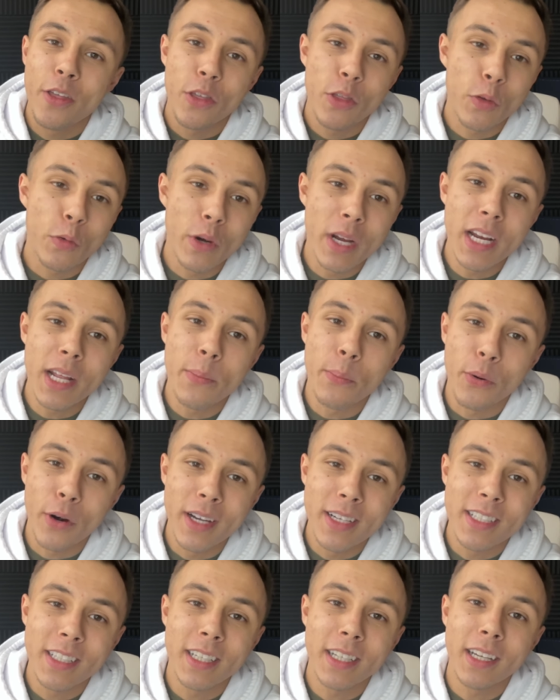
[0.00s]
three D
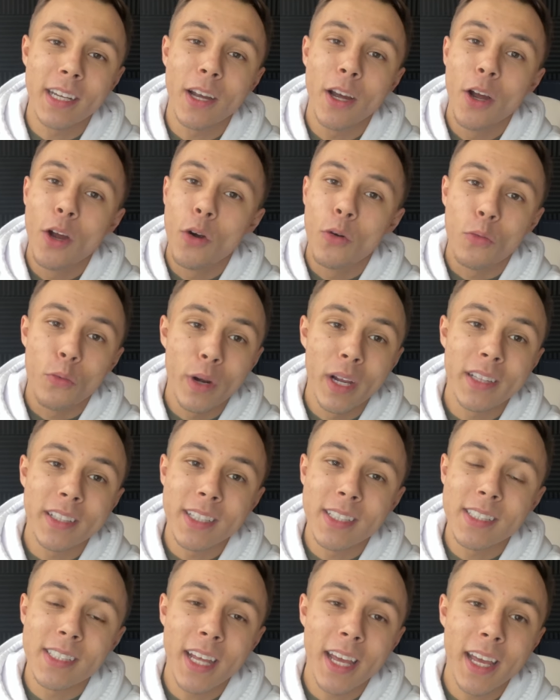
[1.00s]
printing, real
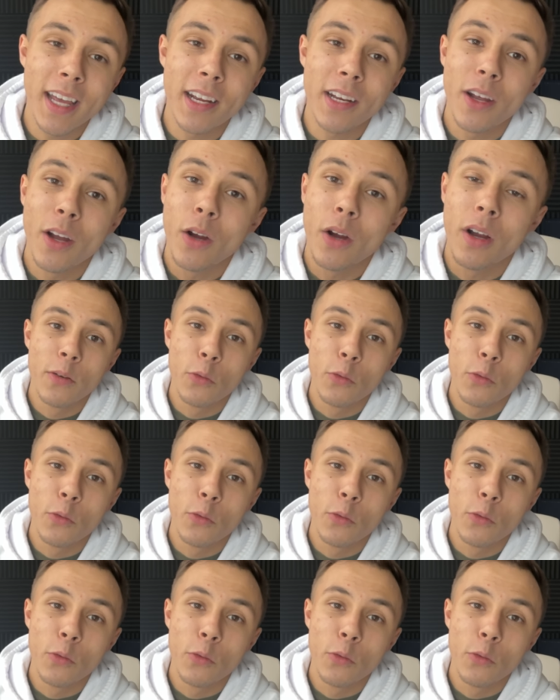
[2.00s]
estate,